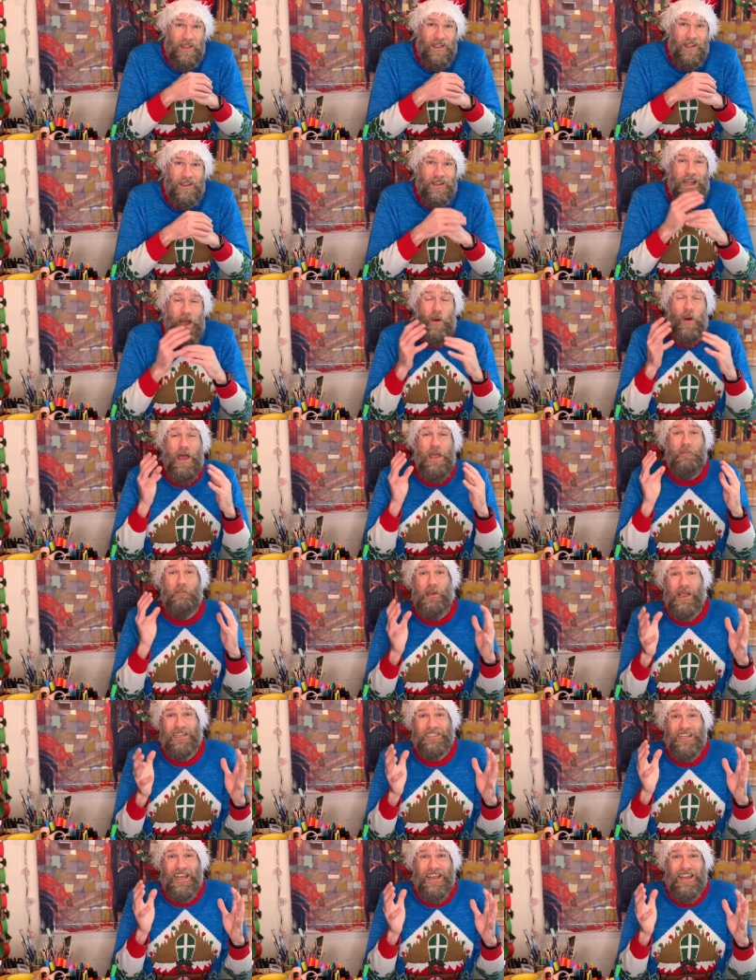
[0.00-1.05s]
Now, I
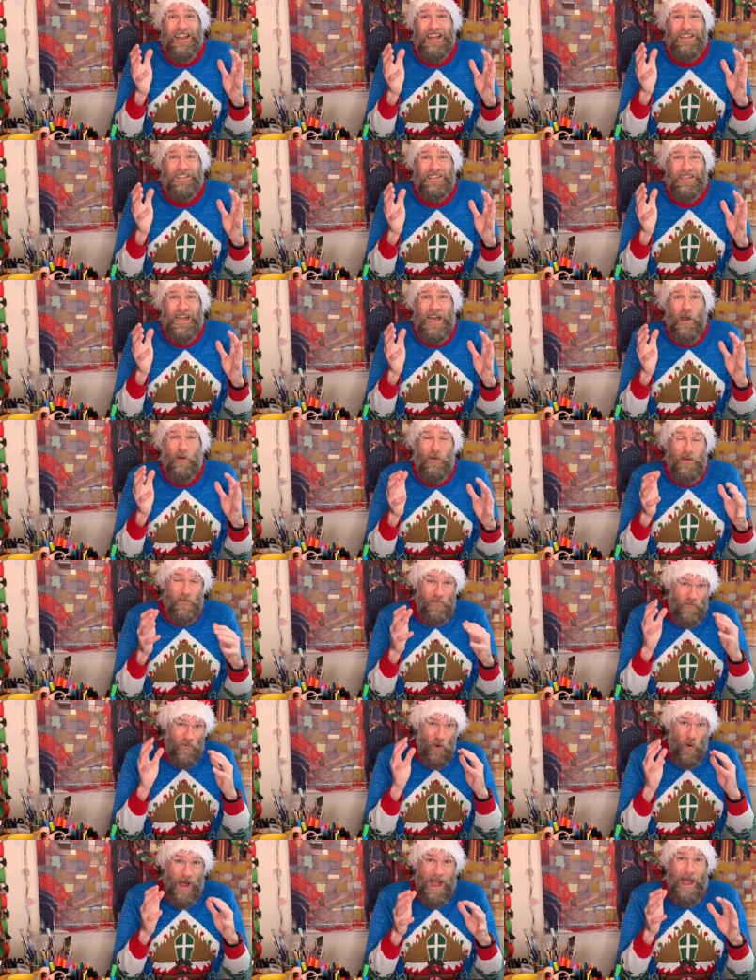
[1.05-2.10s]
picked L.S. Lowry
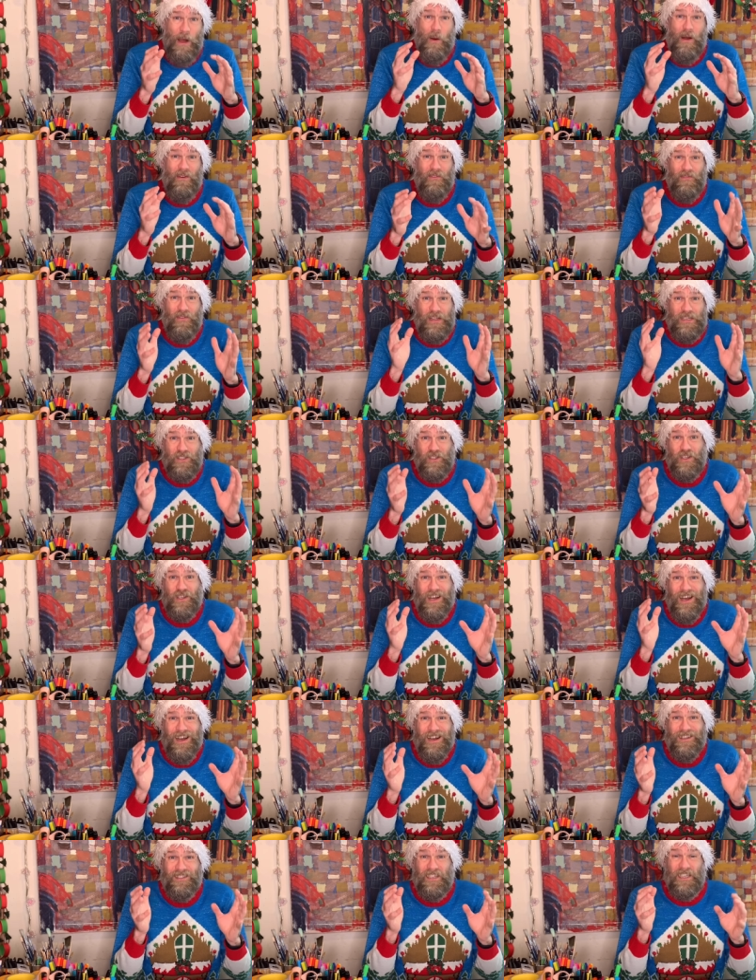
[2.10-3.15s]
for our featured
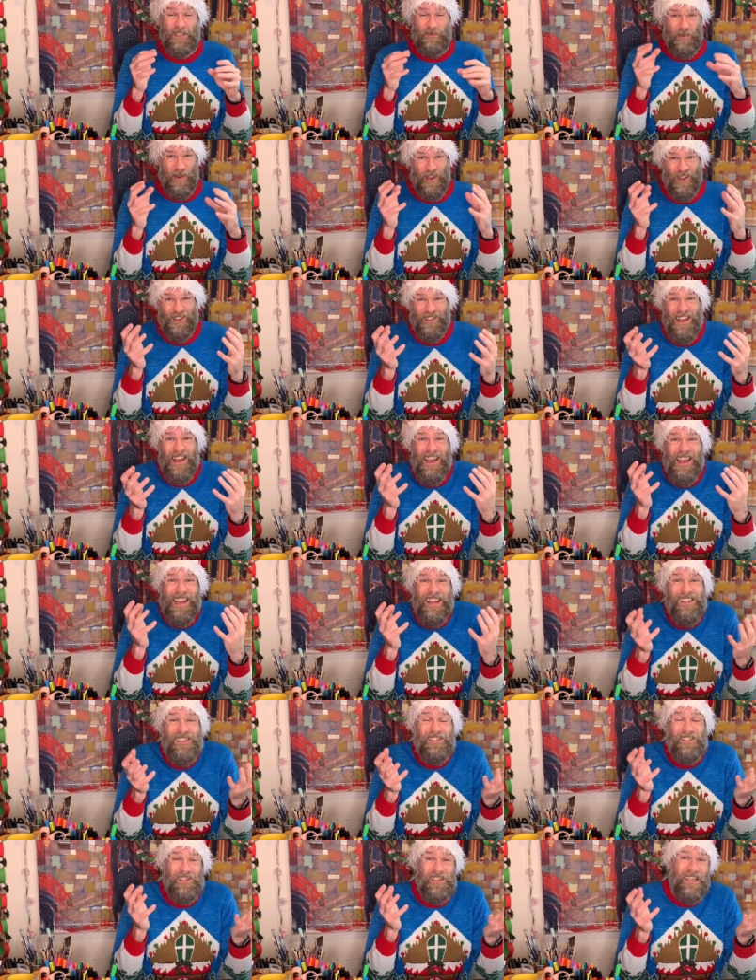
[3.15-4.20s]
artist because
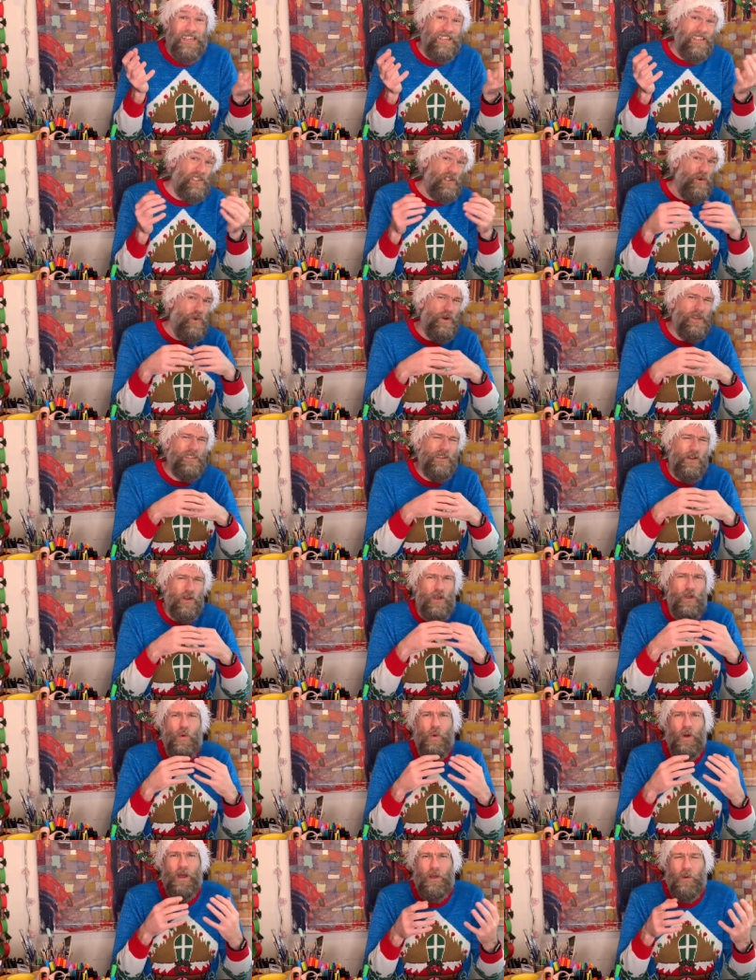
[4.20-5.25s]
his scenes always look
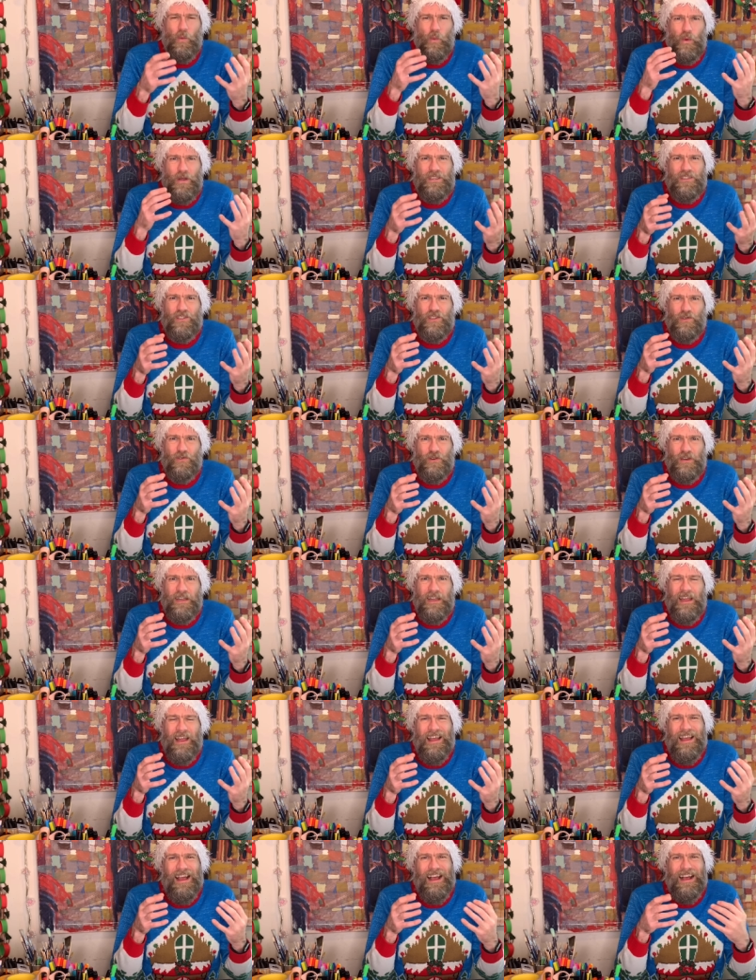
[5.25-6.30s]
quite wintry
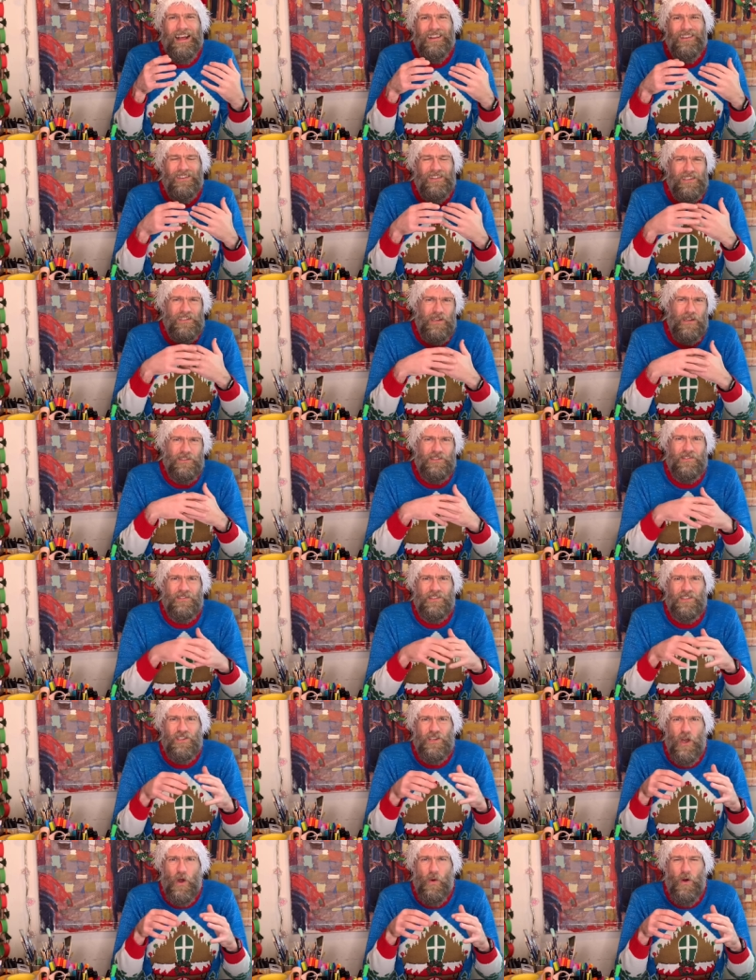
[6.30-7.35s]
and there's lots of
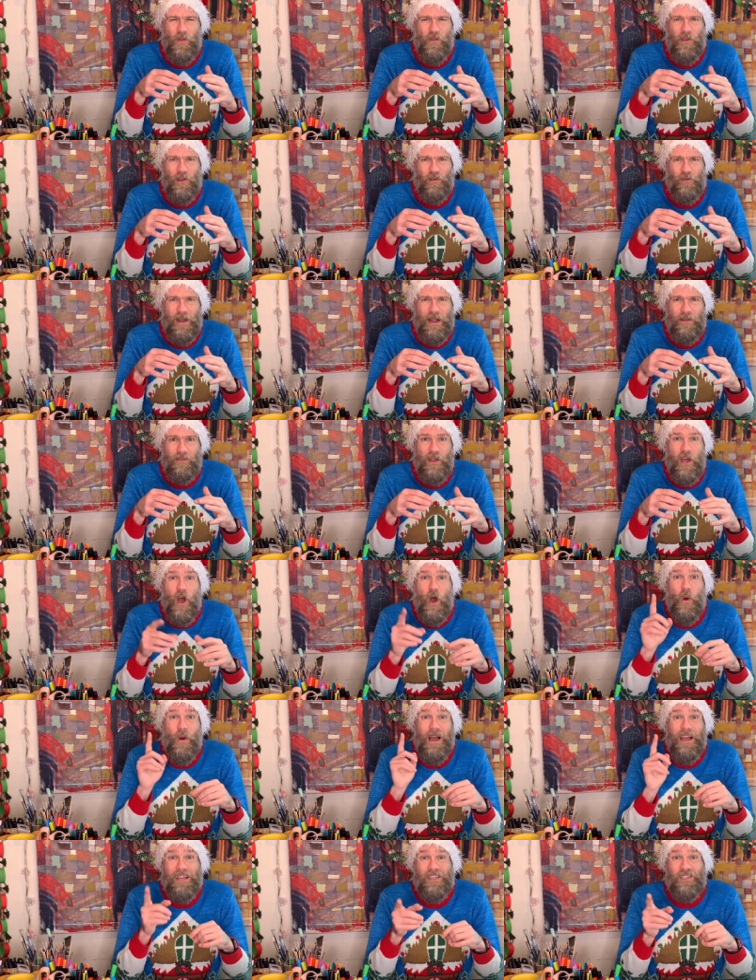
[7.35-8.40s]
snow on the ground.
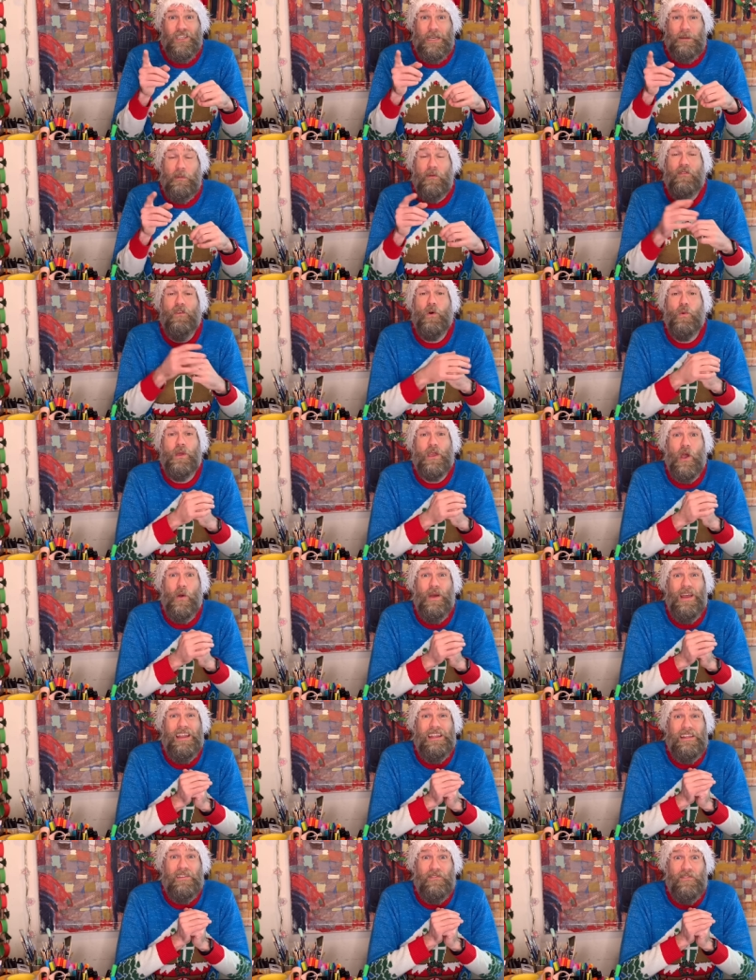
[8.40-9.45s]
Oh, actually, before we go
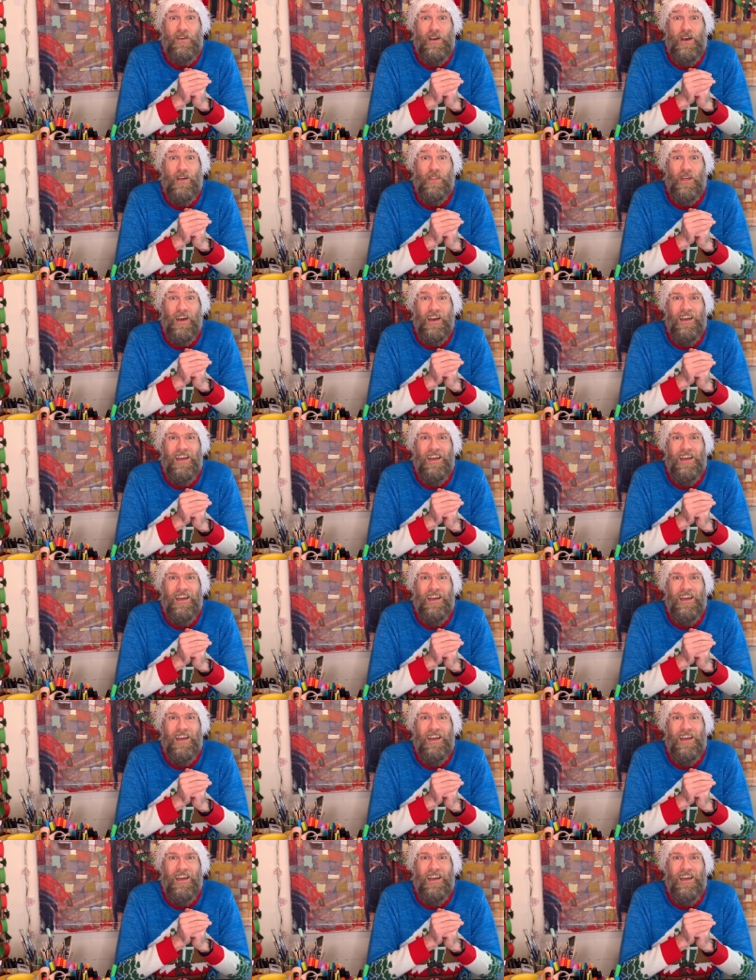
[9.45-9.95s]
any further,